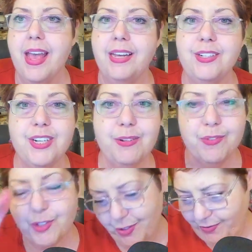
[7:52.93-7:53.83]
And she
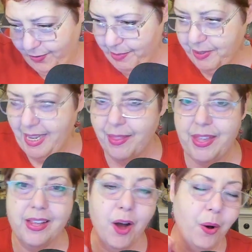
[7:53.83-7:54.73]
flips that.
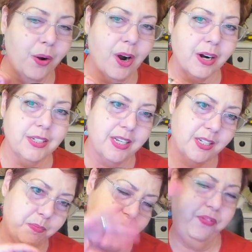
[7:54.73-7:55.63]
Then the whole car
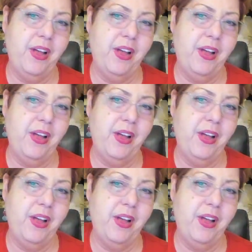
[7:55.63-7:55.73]
says, pff,